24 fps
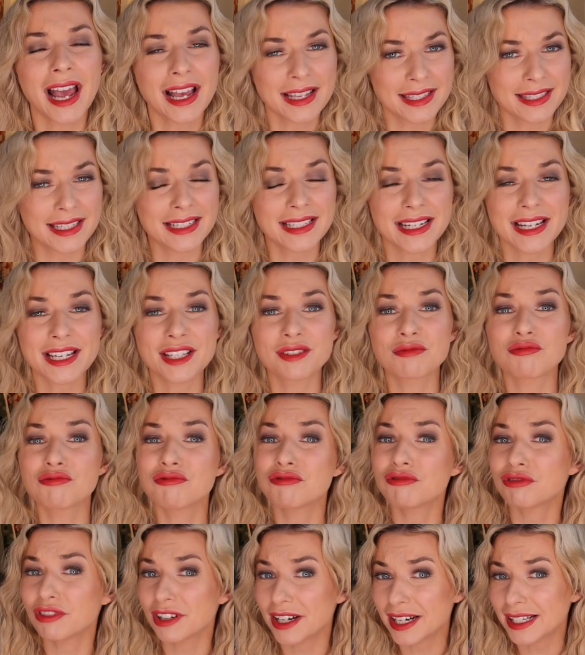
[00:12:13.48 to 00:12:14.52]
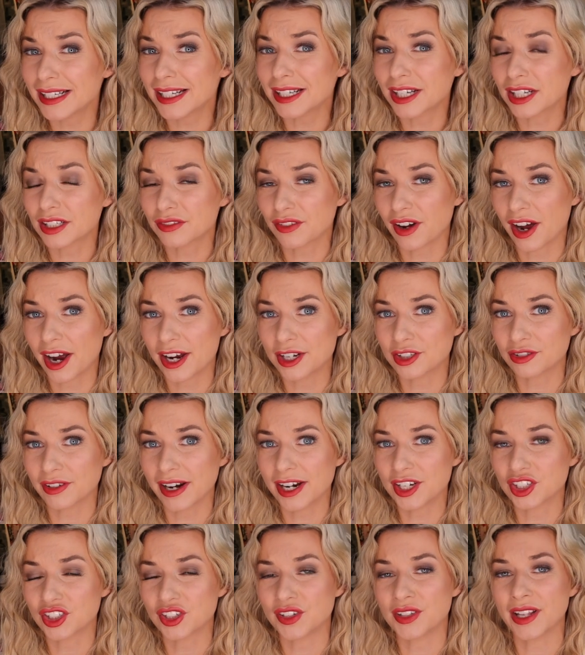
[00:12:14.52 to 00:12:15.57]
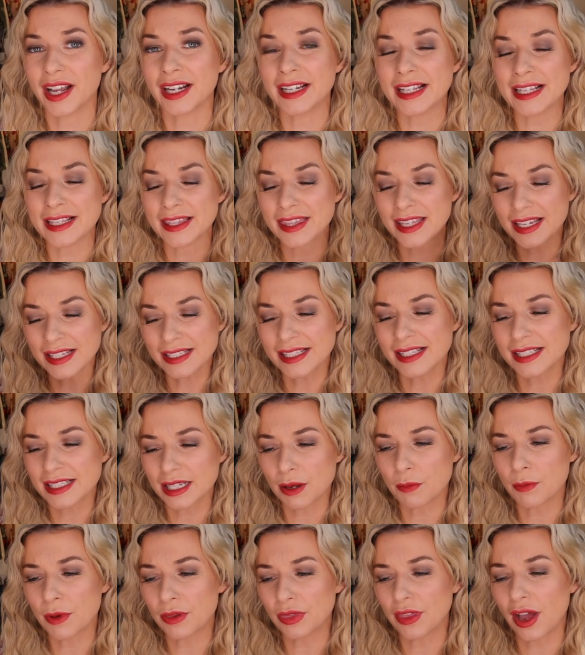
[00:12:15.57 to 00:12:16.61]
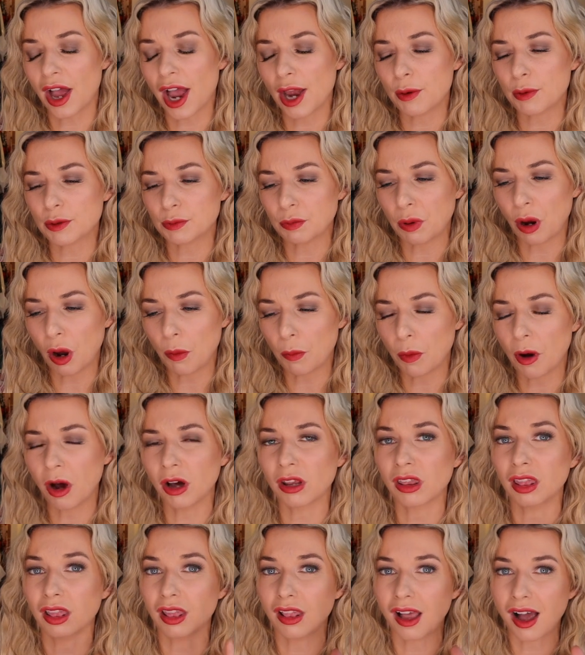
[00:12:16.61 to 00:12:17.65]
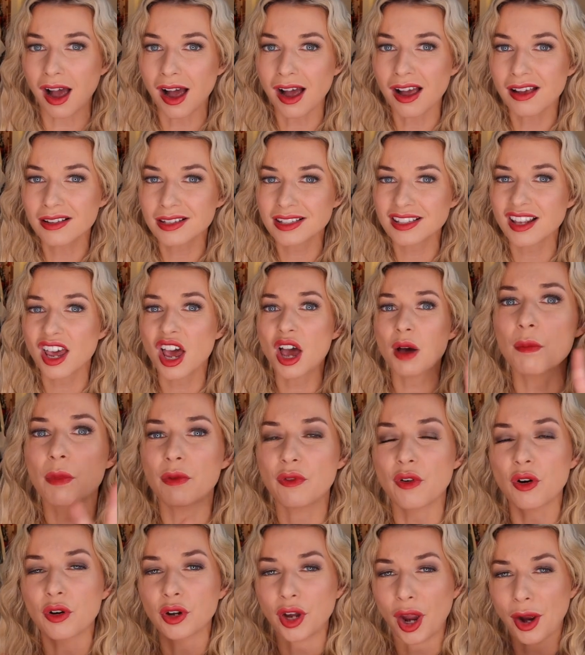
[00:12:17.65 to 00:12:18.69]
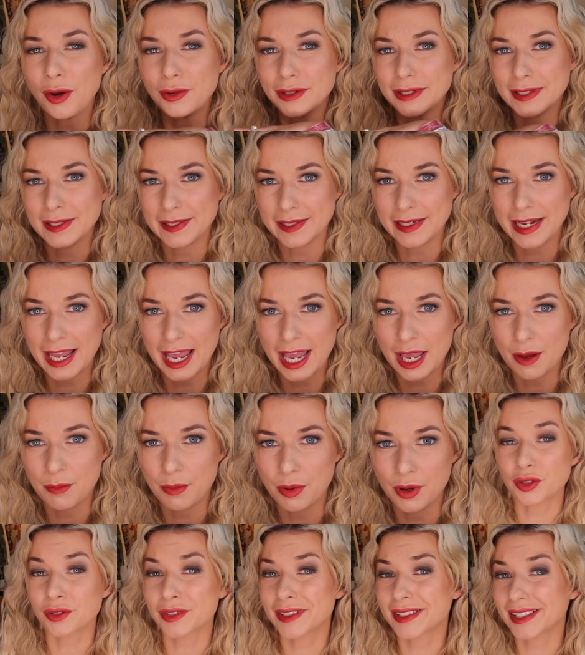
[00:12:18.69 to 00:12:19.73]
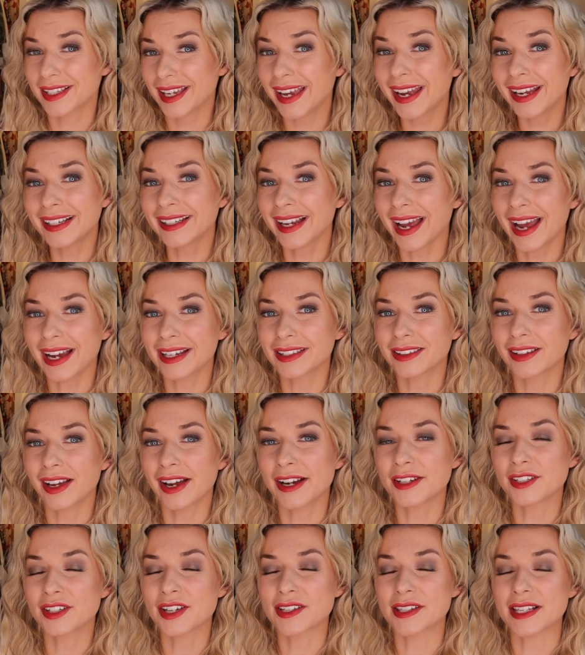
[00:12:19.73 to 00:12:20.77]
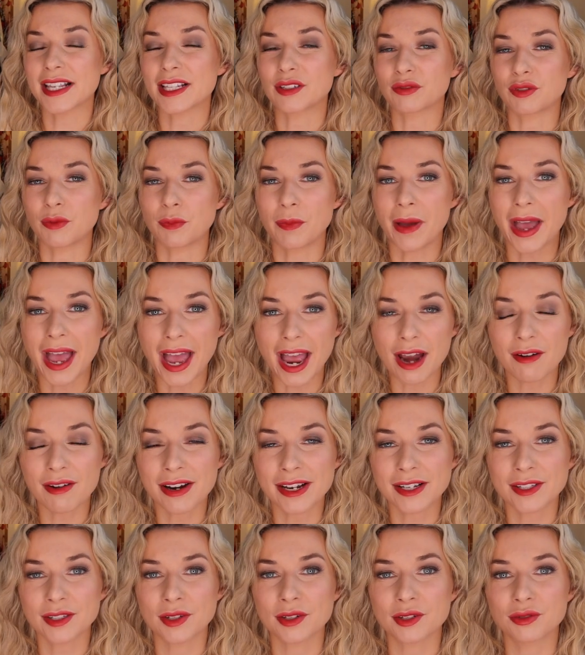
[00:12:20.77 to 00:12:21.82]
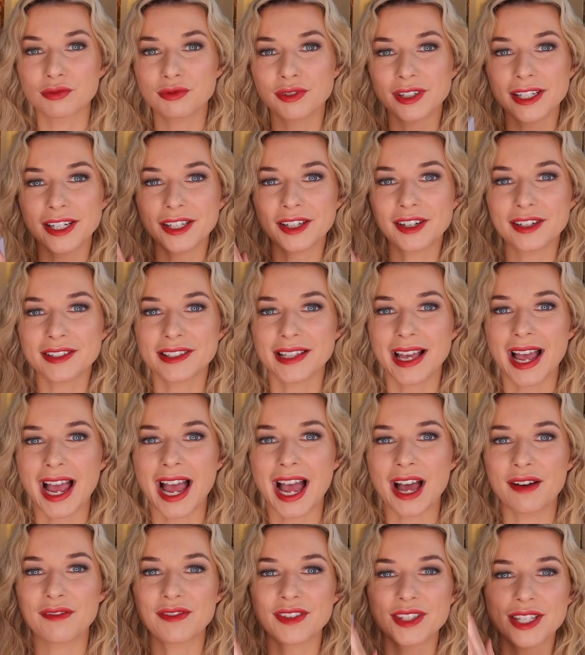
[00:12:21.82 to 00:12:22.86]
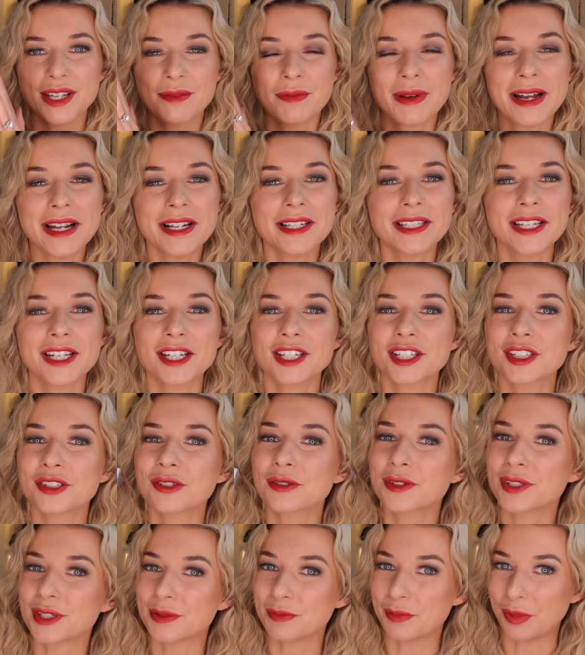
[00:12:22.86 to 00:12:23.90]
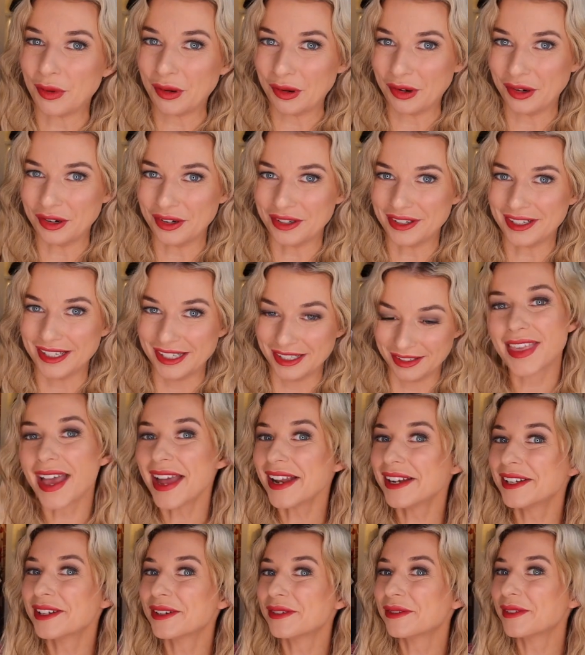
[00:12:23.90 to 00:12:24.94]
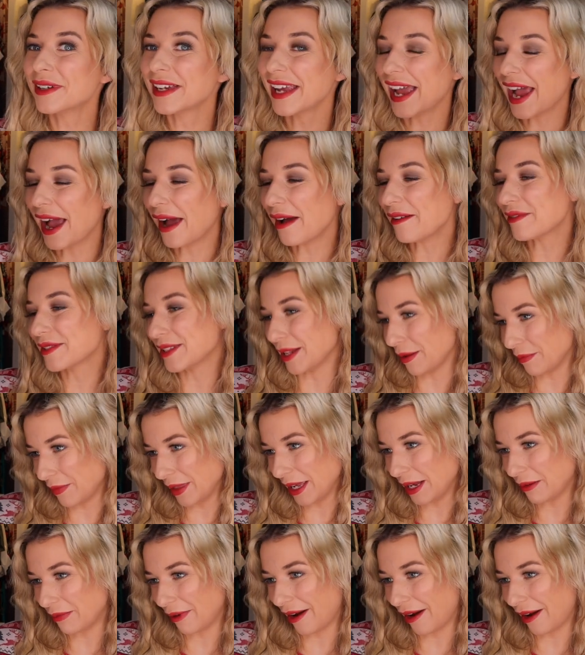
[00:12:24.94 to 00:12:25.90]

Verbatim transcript: acid is really good for hydration, and this is something that I would pop on last before going to sleep. Your skin at night does its repairing, so it's really good to have some additional support. Then we have something